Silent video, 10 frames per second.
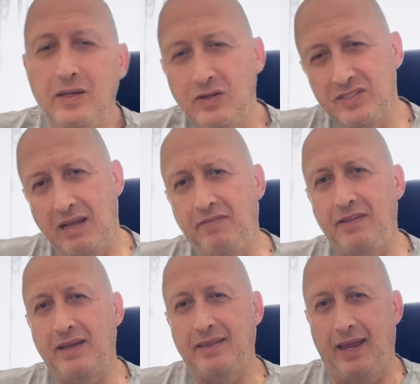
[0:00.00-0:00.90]
stuff
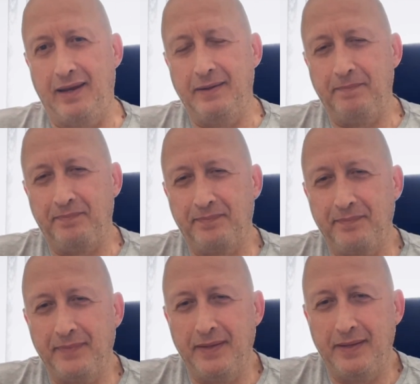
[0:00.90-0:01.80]
like that.
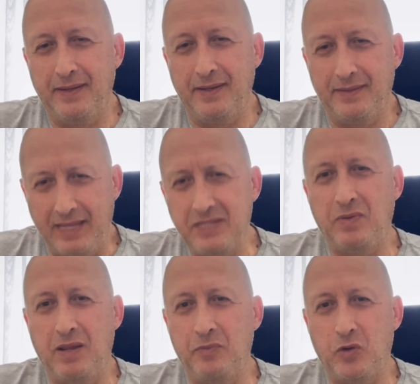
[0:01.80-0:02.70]
That's
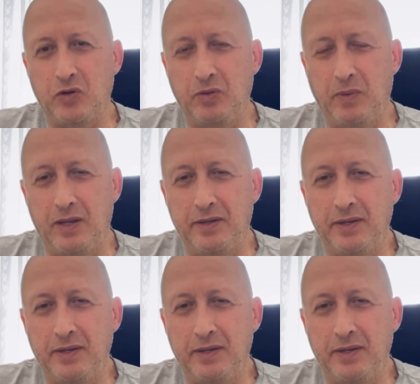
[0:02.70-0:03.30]
what I'm talking about.